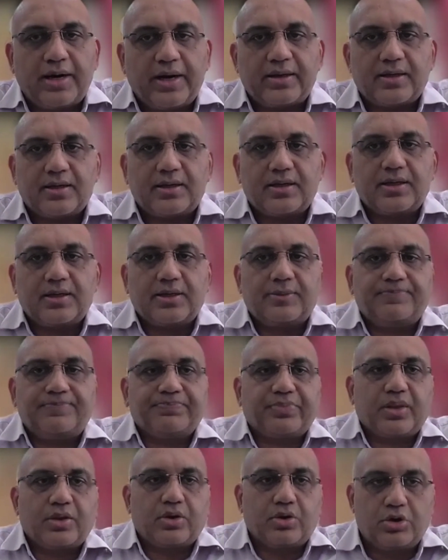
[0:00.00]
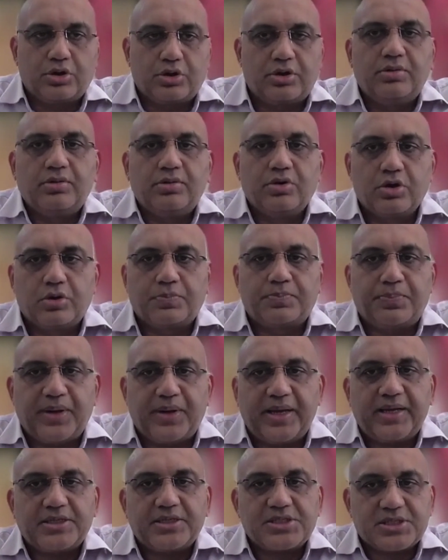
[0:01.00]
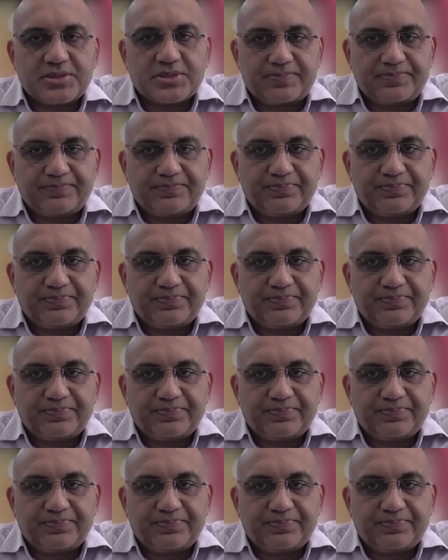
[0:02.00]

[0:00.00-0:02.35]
at a good pace.